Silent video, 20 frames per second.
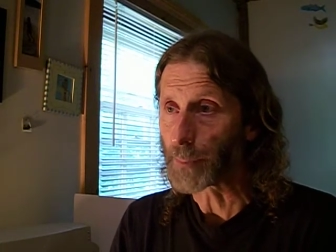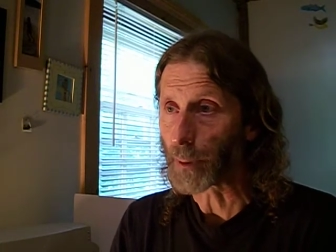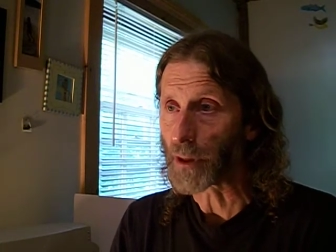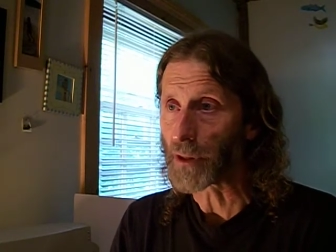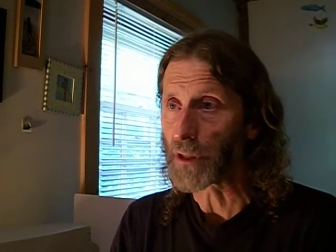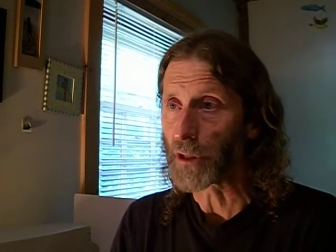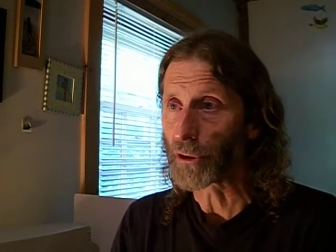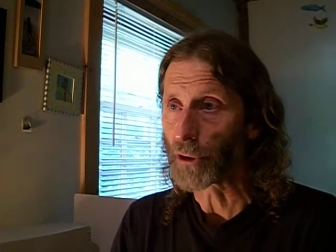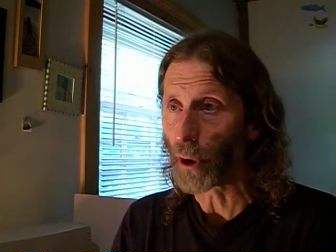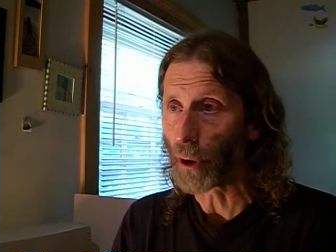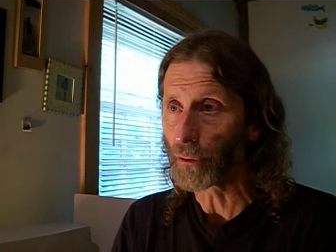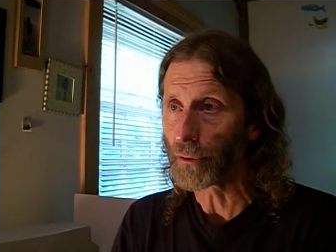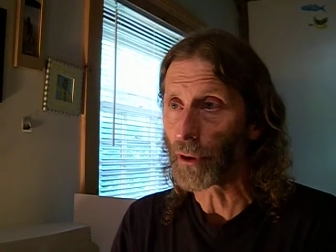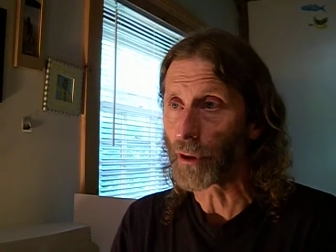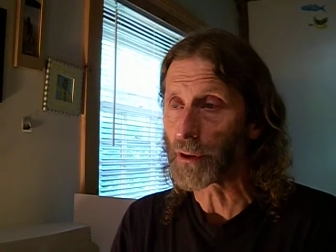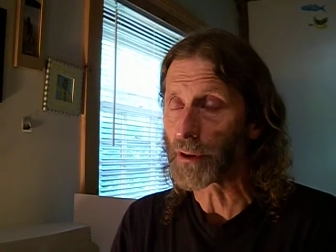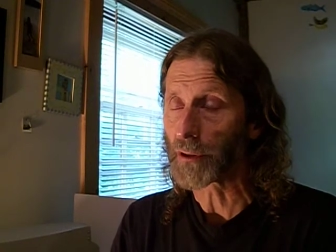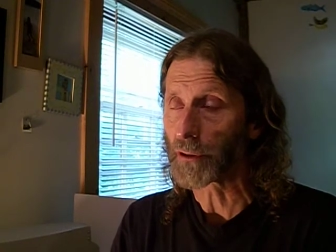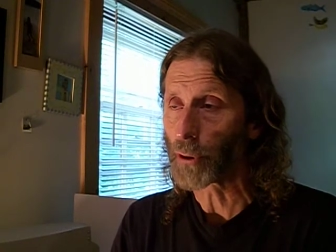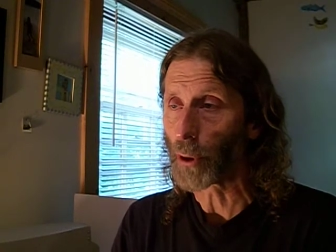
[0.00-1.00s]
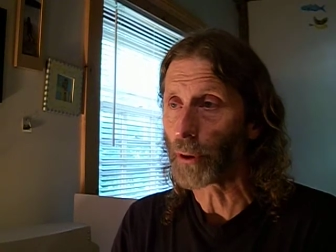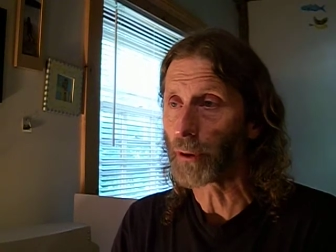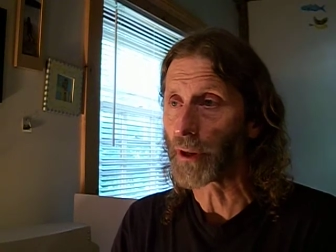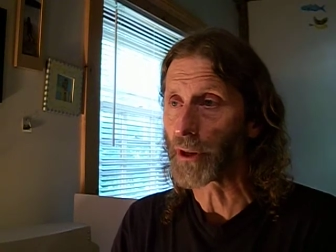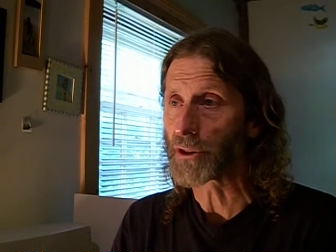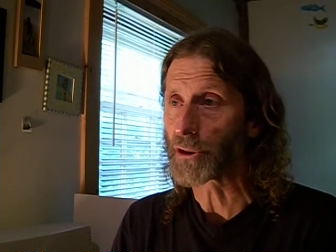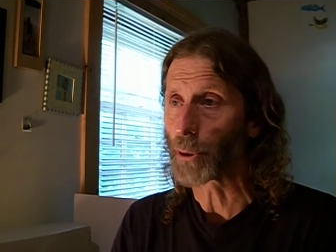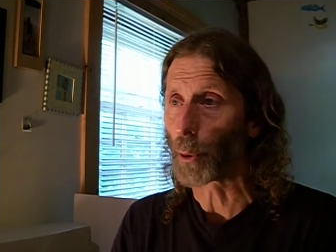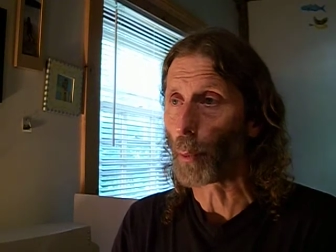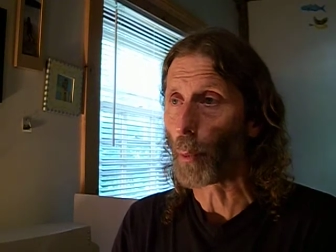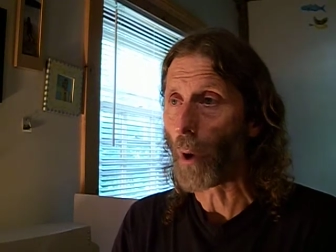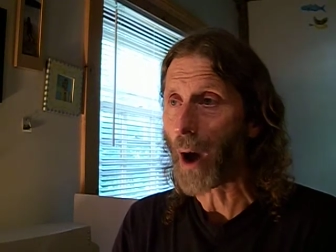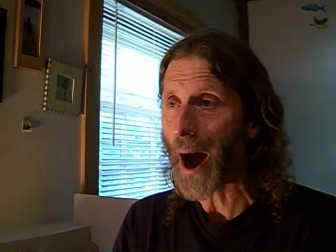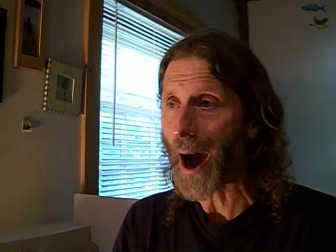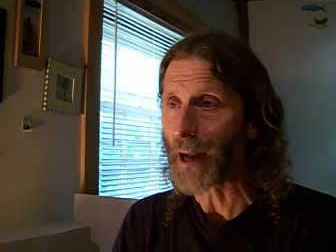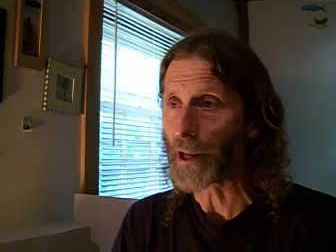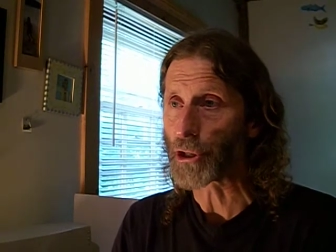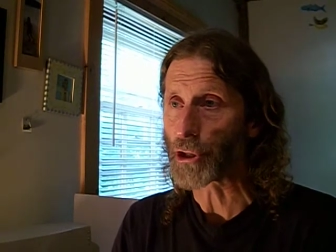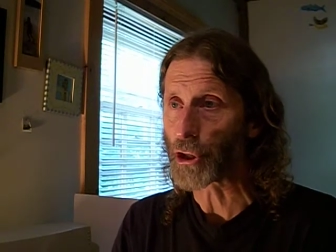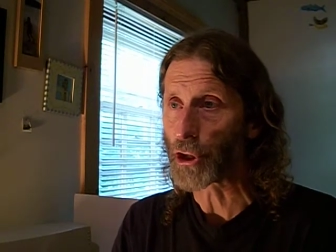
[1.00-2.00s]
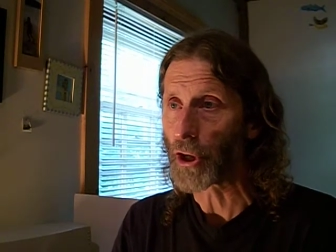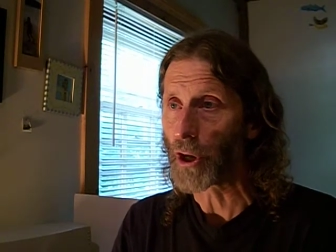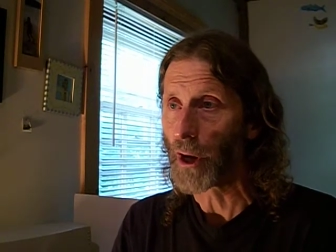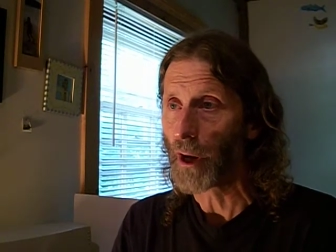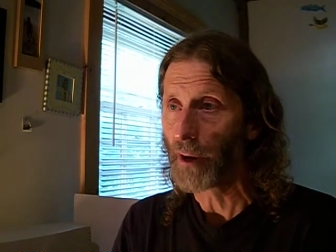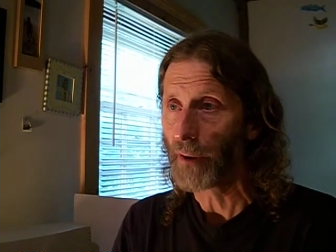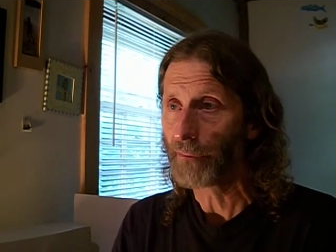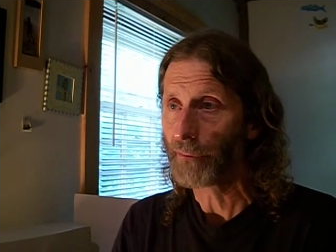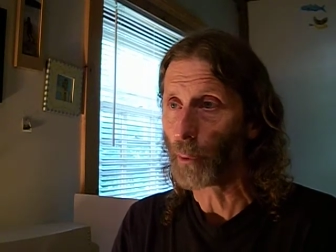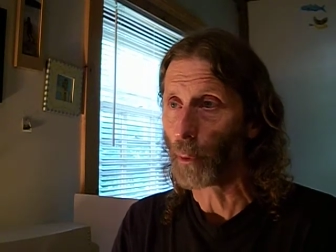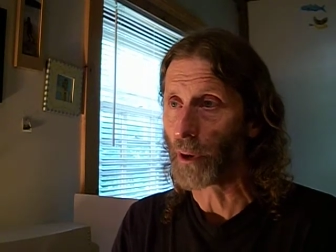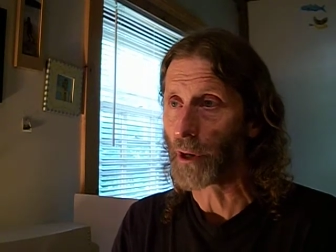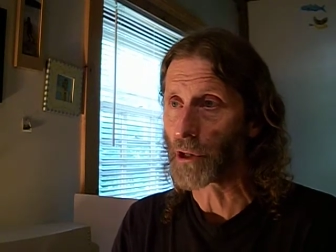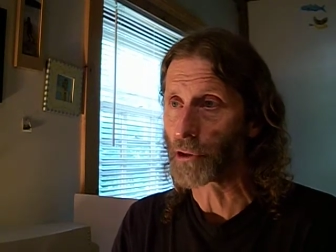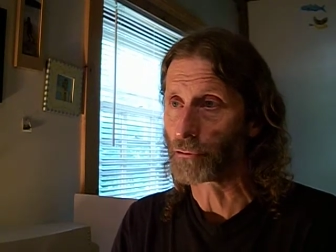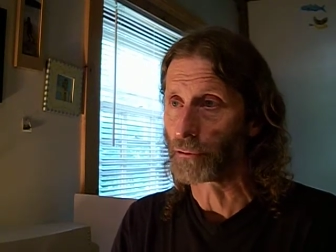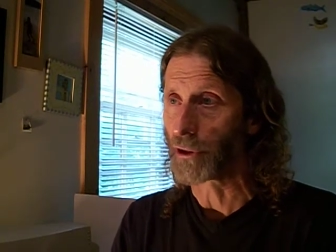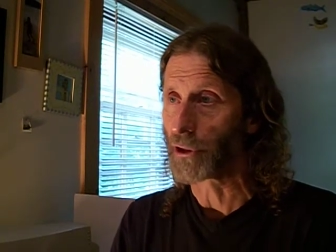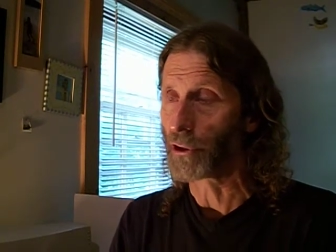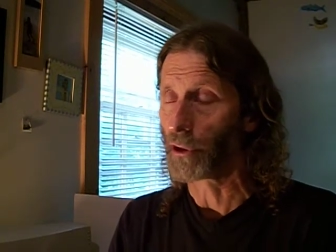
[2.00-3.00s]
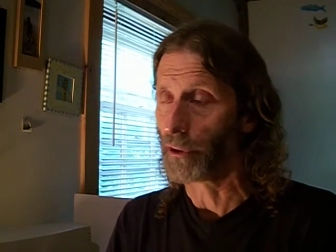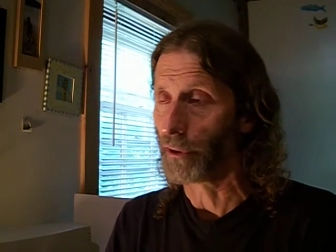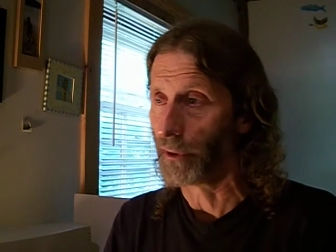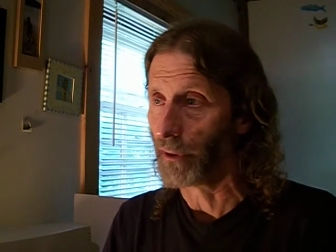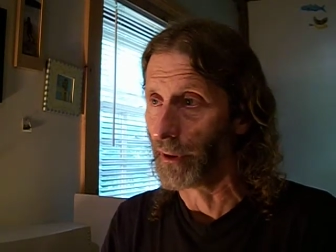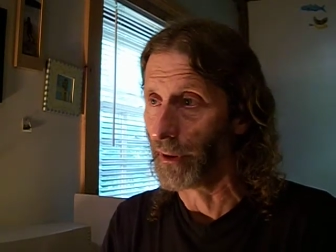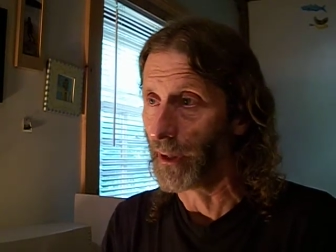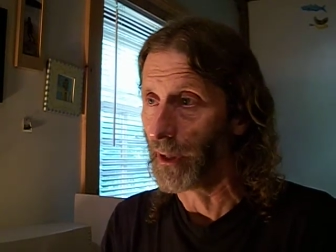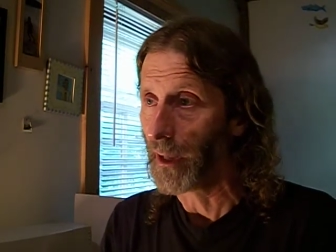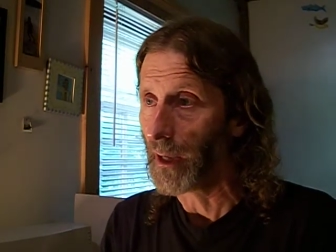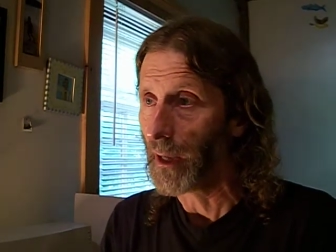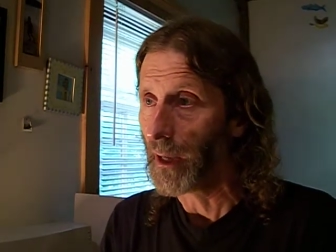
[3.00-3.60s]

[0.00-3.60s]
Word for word: because he told you told us to watch for his return